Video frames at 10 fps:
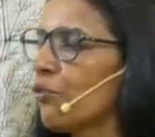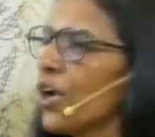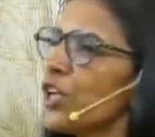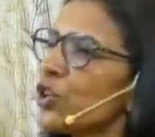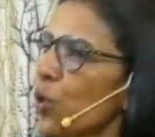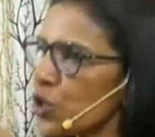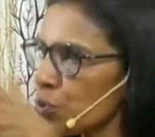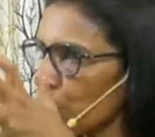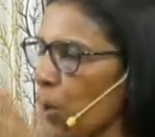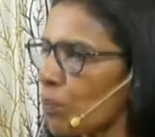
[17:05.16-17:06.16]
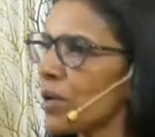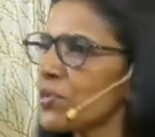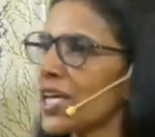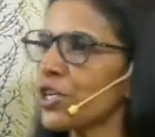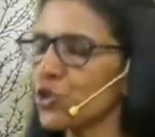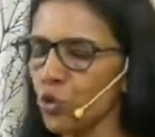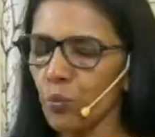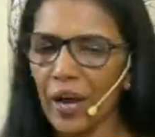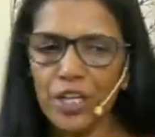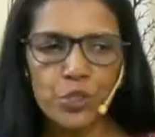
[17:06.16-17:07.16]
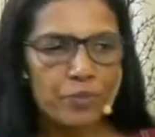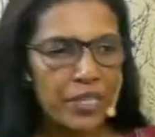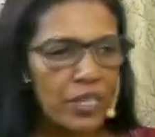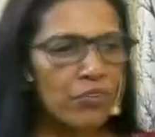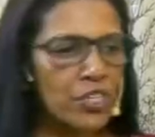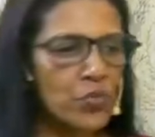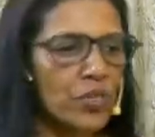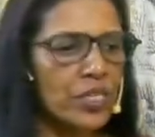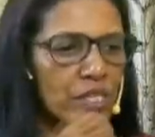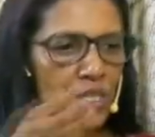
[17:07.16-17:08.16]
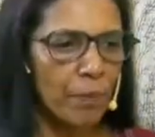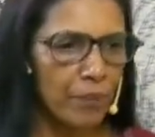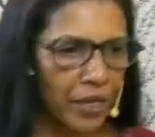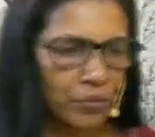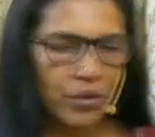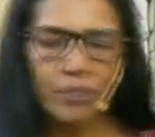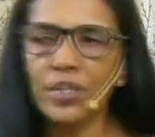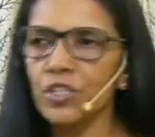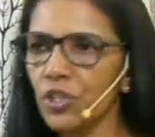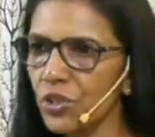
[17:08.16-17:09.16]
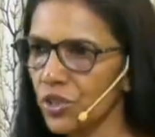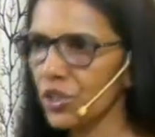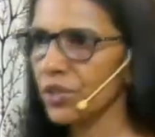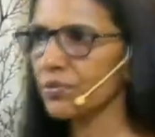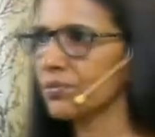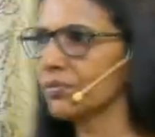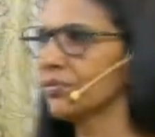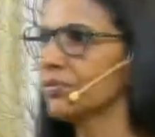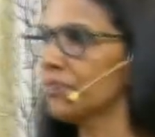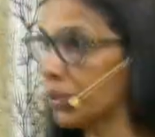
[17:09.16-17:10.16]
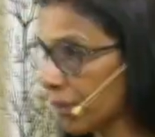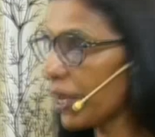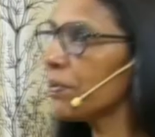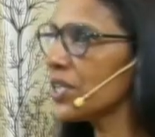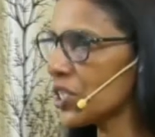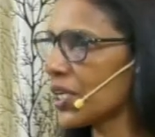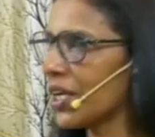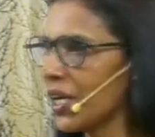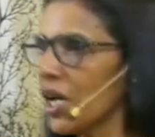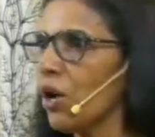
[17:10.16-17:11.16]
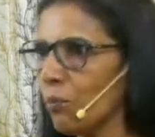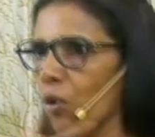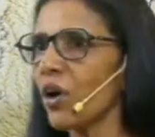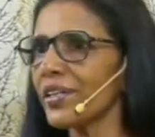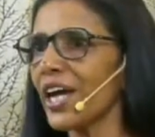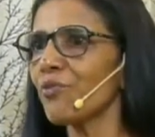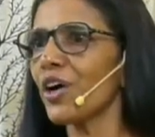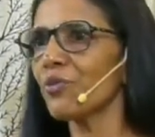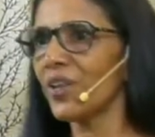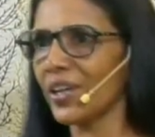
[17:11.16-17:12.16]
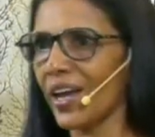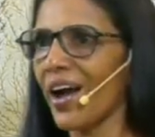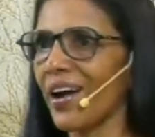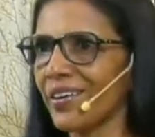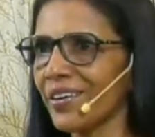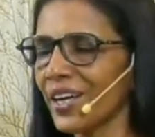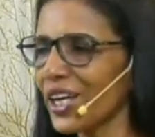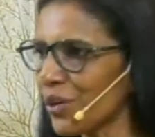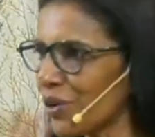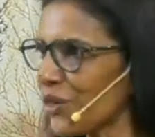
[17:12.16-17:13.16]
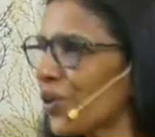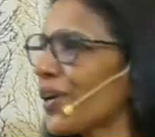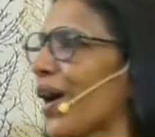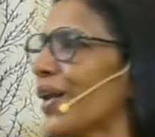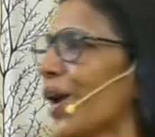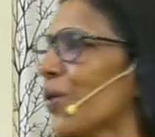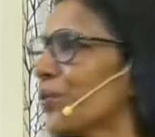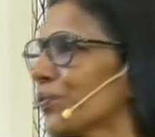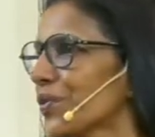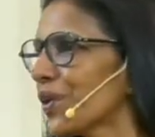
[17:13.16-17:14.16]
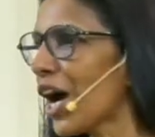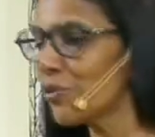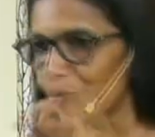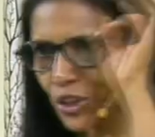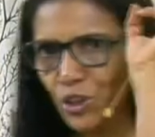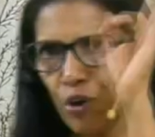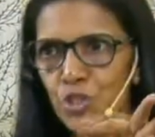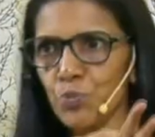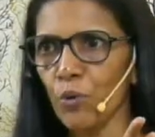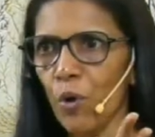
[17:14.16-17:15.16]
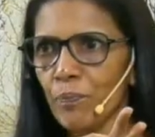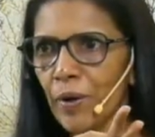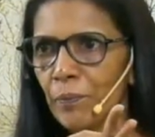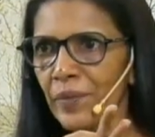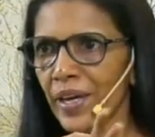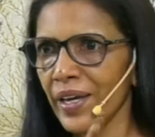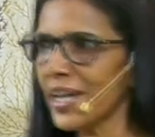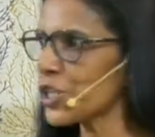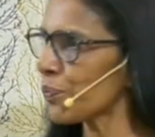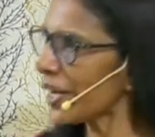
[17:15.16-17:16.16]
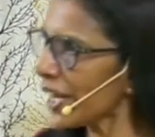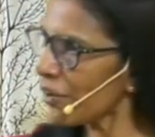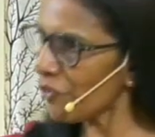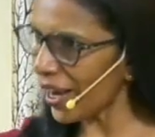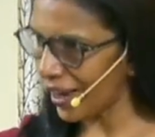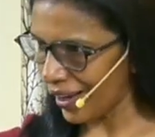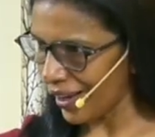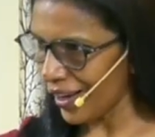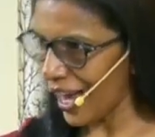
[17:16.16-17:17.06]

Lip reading: When those problems are too much, believers will disappear from the church. But Bible is telling, more than what we can, he will not allow. And with those problems, he has made a way